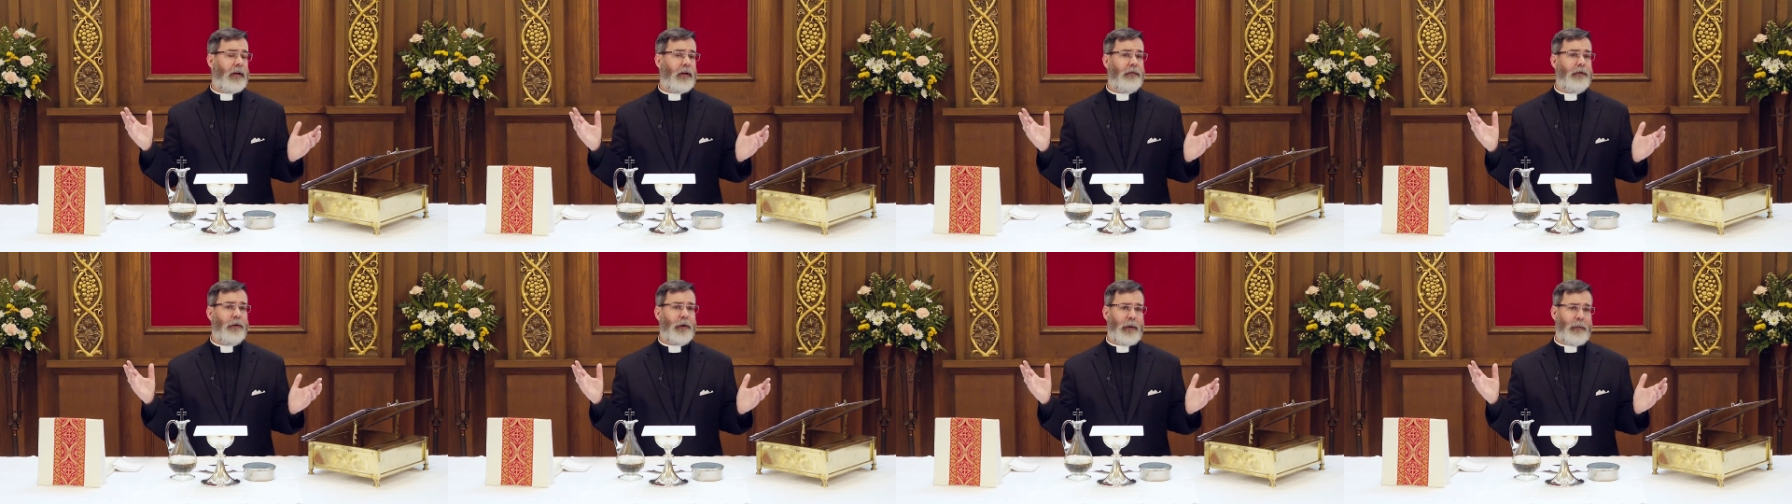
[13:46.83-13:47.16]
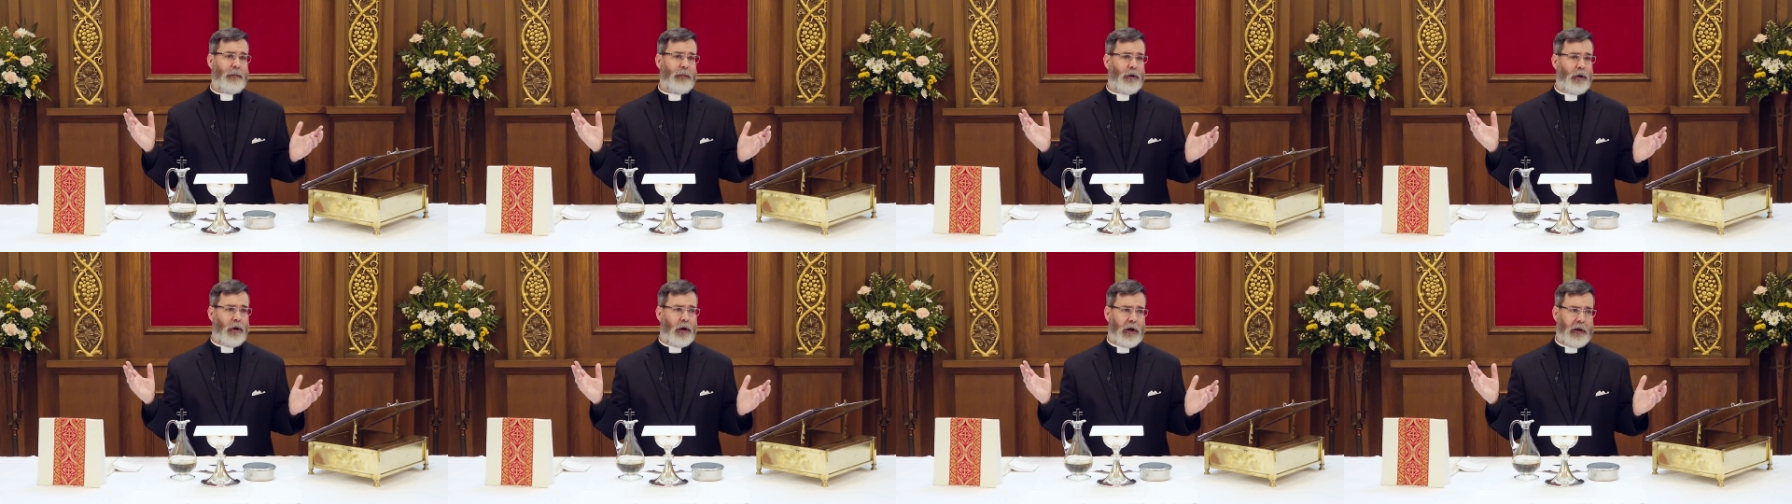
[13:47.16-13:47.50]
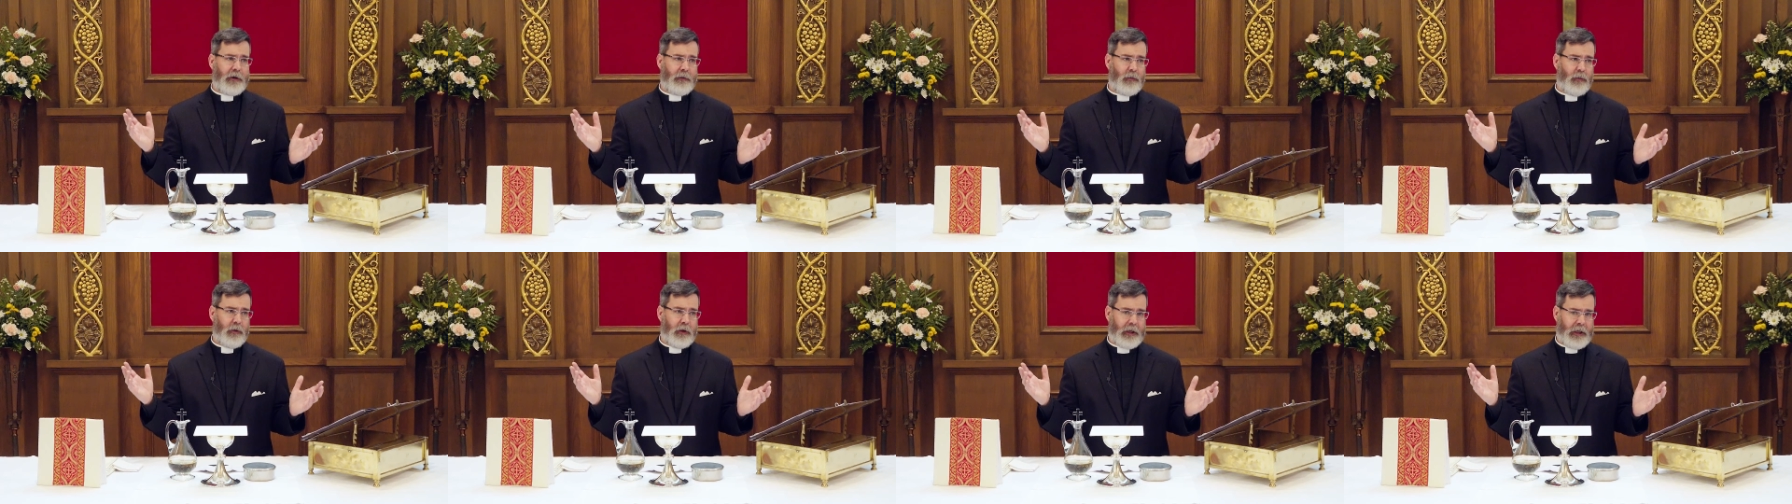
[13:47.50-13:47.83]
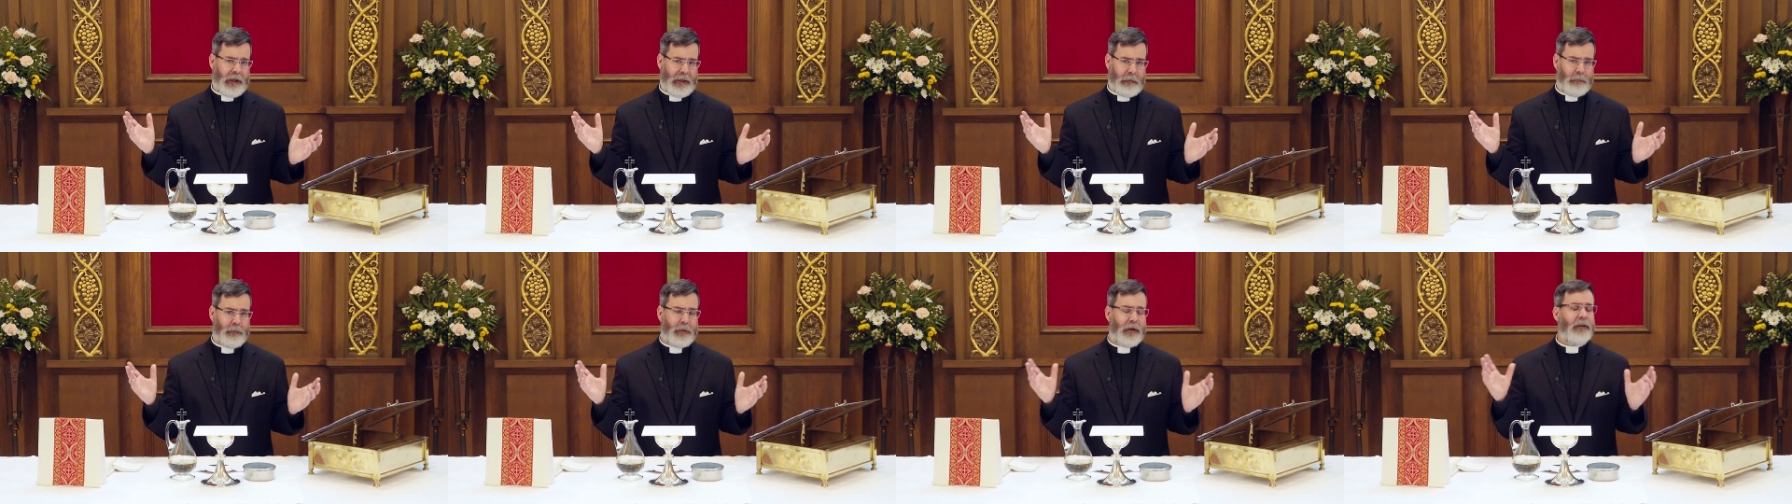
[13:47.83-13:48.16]
a very broad
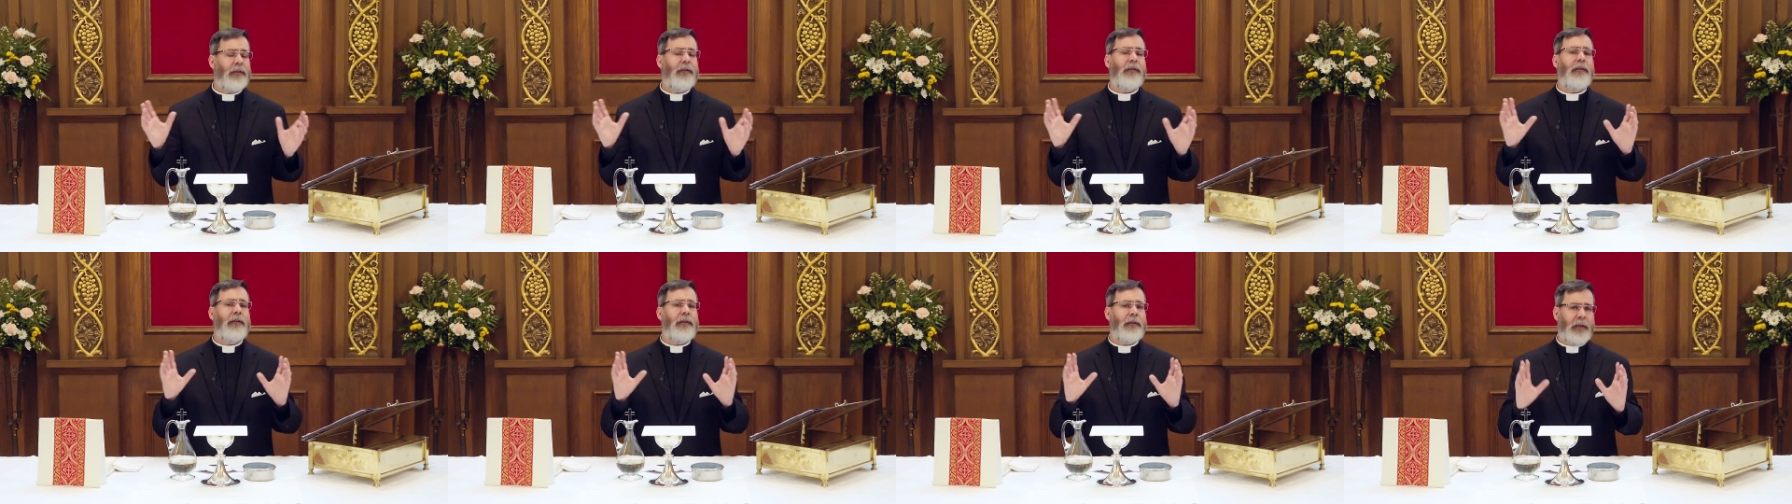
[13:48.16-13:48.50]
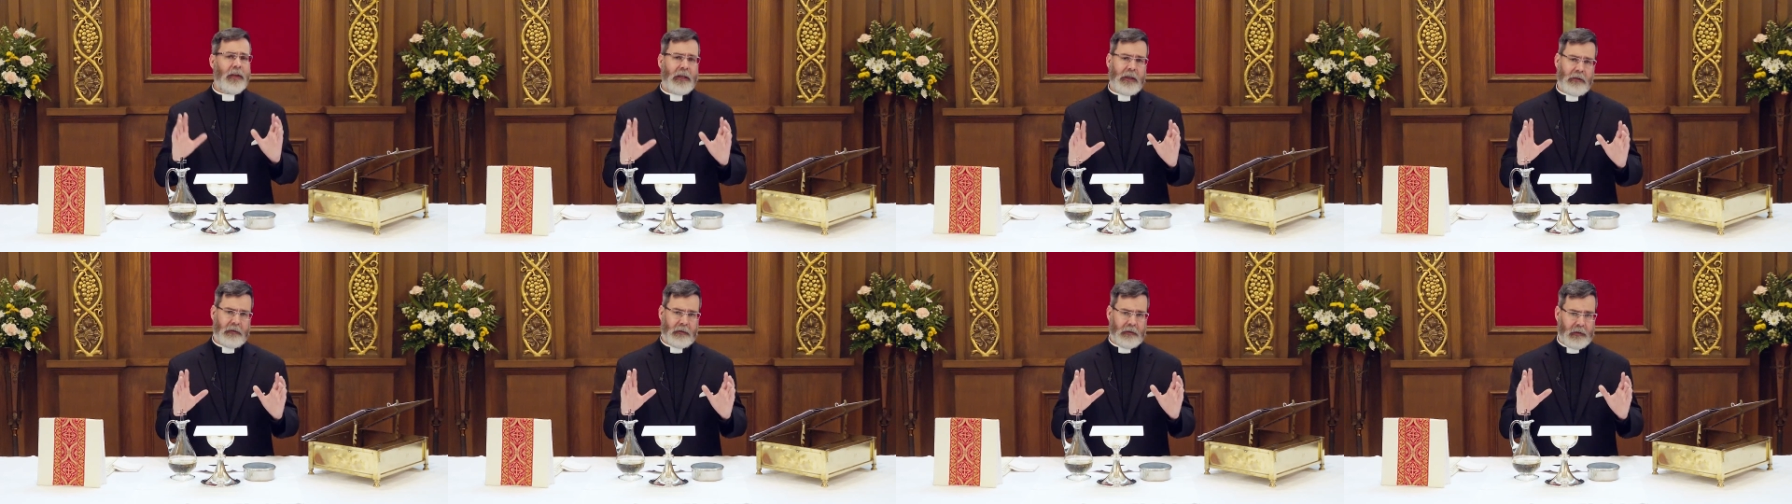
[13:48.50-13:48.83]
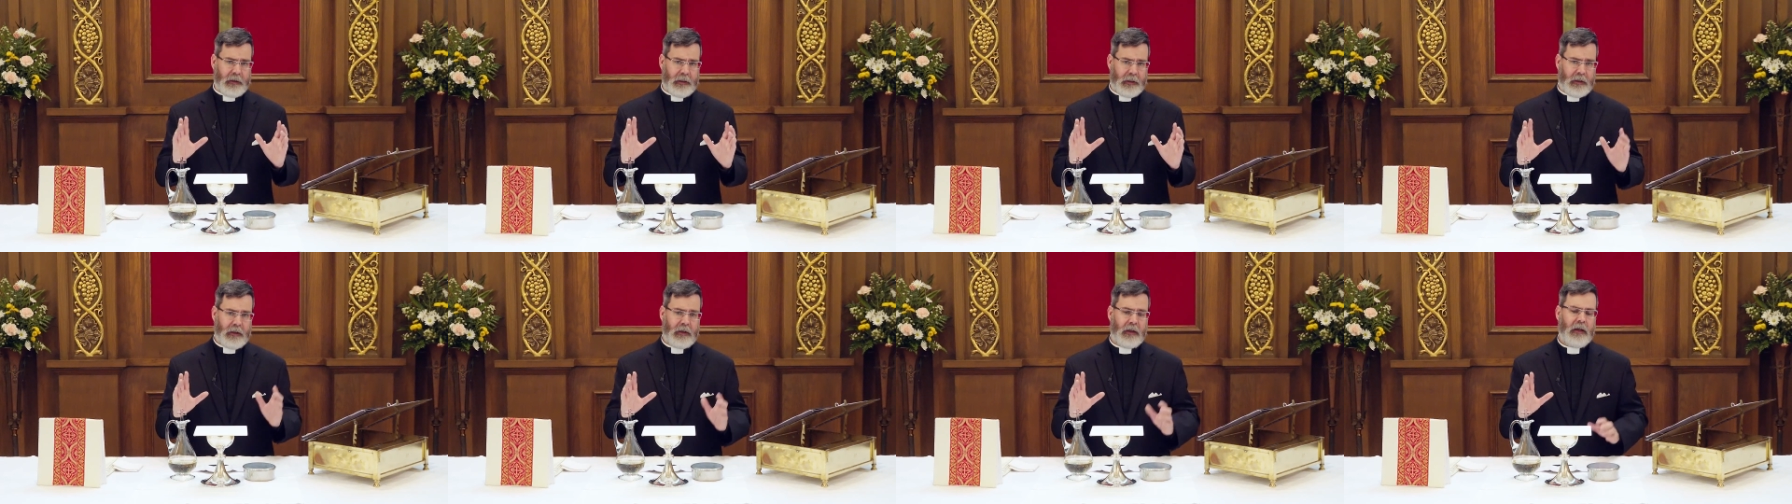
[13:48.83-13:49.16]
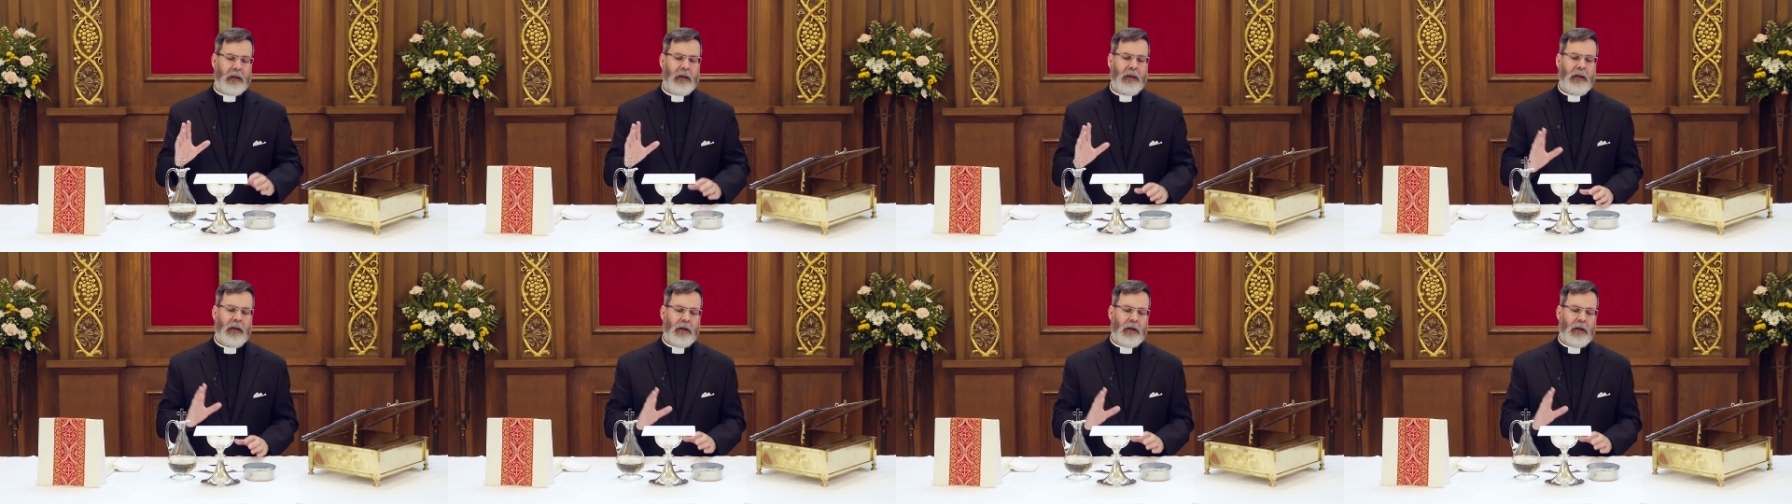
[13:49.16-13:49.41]
way, but succinctly,